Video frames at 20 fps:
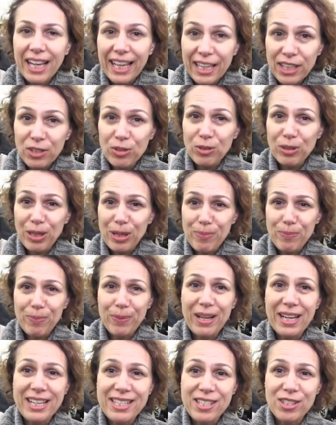I grew
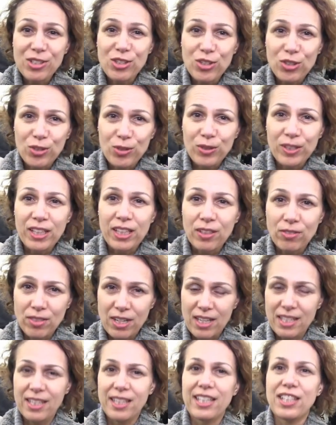up as a Jew in
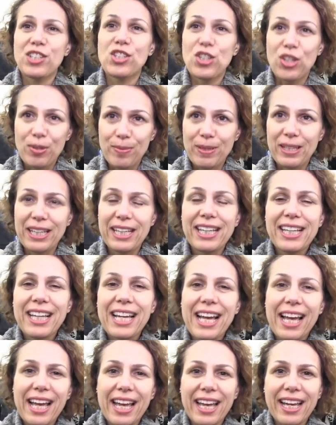Iran and in Germany,
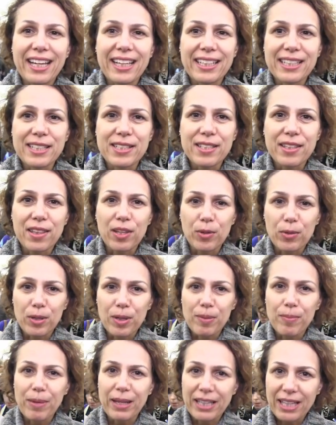and there
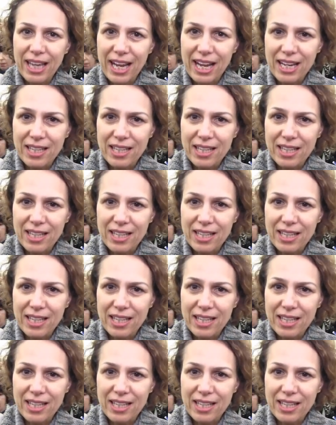were many